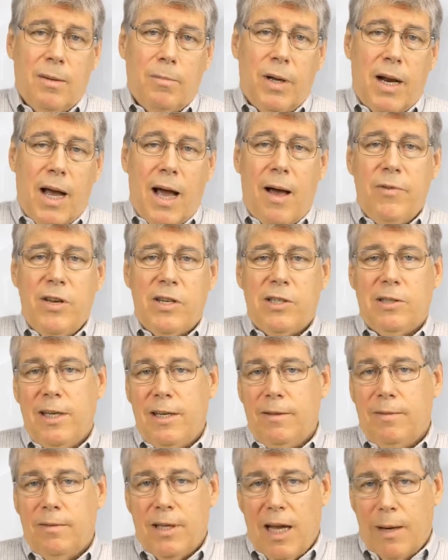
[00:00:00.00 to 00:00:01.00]
But
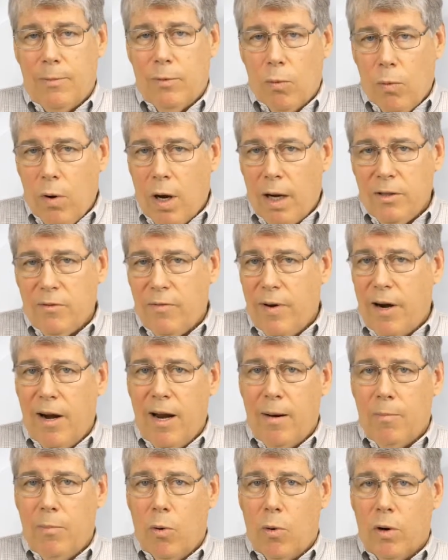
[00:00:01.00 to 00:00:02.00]
obviously, Table 1 is
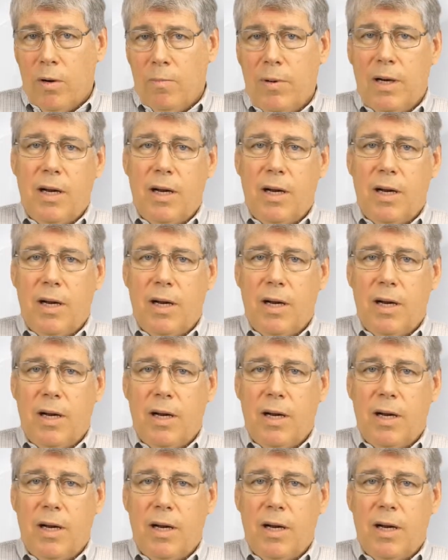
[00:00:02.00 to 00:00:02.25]
very important